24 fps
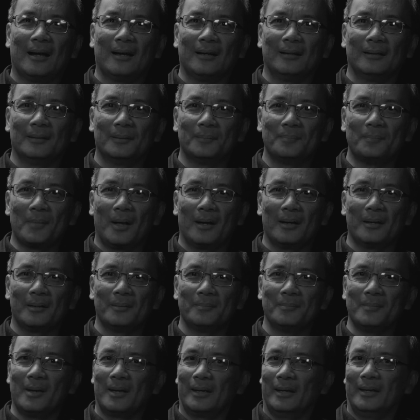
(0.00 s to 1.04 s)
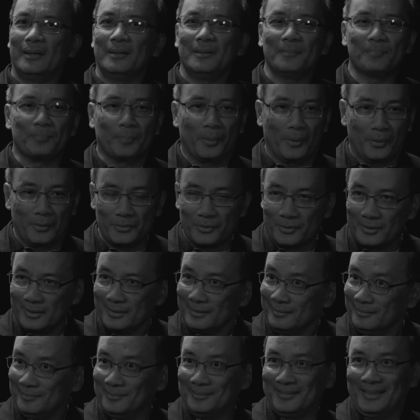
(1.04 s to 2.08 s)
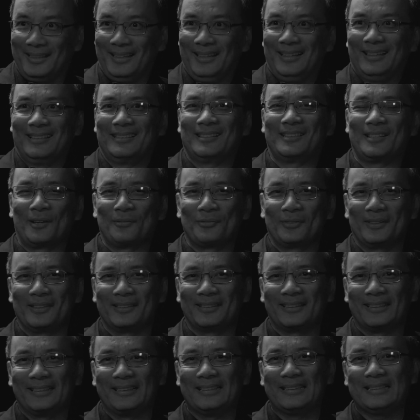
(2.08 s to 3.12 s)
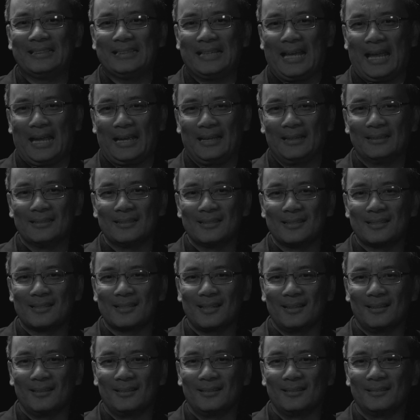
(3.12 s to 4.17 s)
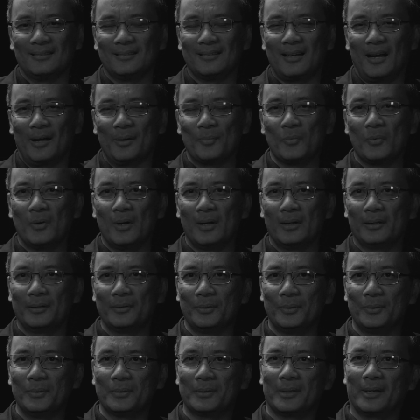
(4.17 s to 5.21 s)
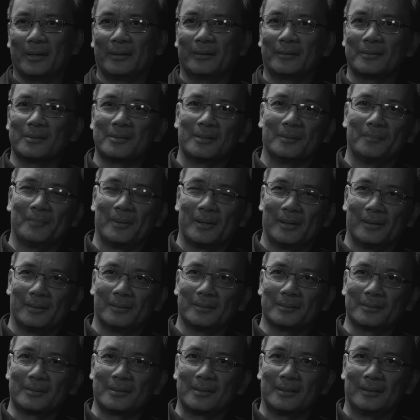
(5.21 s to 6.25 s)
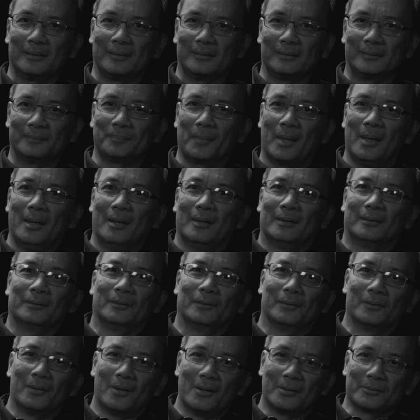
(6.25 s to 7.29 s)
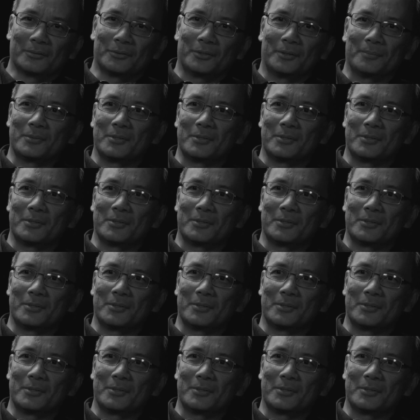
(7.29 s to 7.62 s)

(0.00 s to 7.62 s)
I'm a person, definitely, and I'm one who cares about the long-term